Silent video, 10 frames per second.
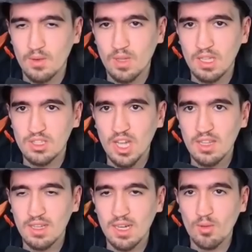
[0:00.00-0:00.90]
Okay,
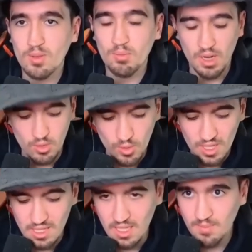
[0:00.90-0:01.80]
chat. Now the
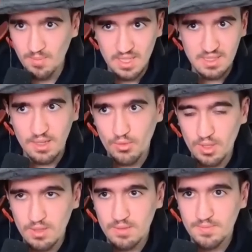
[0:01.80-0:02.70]
priority is different.